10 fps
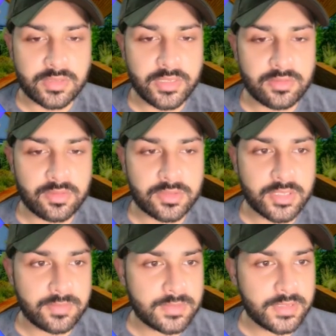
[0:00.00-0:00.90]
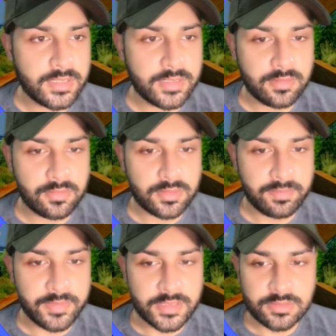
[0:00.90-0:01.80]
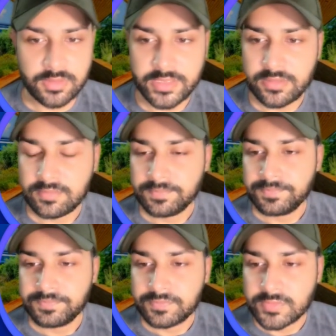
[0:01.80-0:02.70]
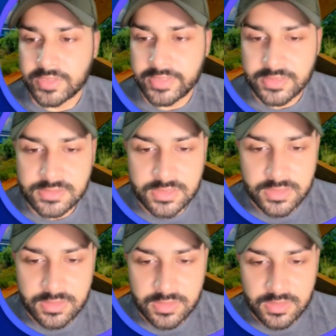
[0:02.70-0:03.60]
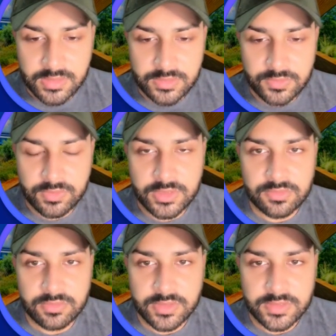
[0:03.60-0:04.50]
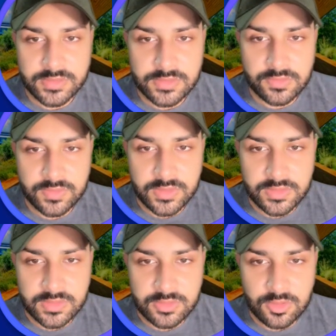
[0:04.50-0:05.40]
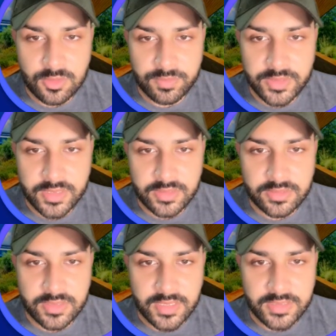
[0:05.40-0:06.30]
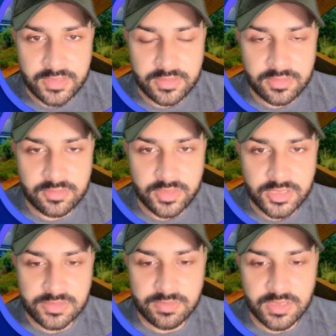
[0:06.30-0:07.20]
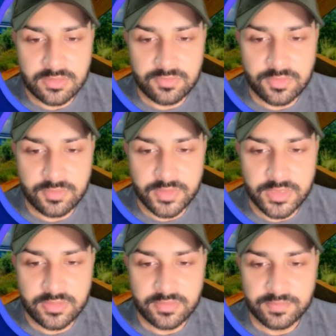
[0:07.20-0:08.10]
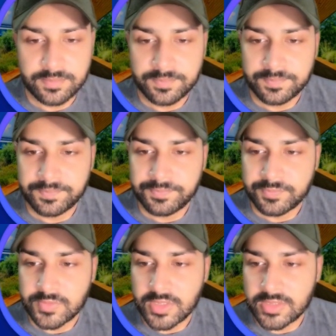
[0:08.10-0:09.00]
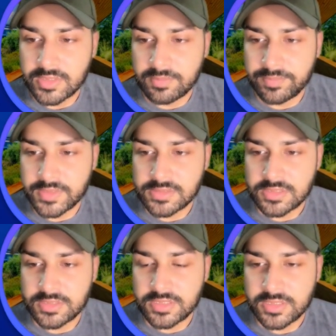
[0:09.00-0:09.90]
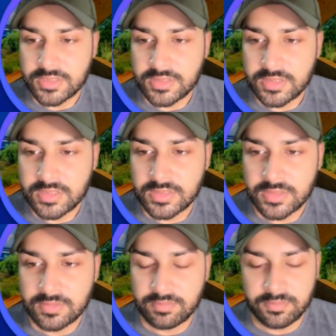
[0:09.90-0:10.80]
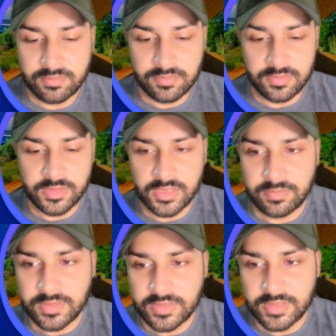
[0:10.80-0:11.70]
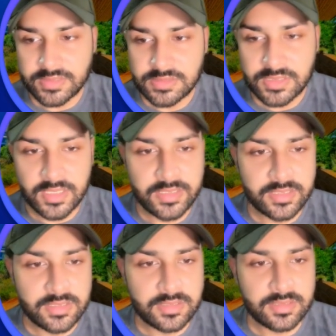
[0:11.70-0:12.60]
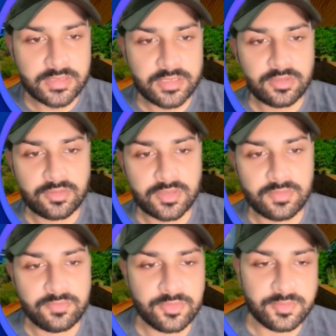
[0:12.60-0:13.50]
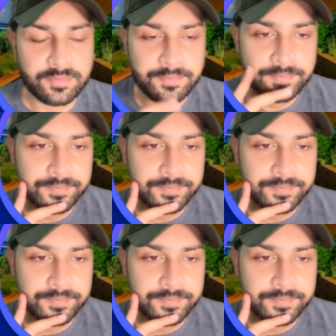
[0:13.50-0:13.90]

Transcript: click on capture data on the page, right? The next thing you will do is you will copy that title XPath from here and then paste it here and then name it as title and then click on confirm.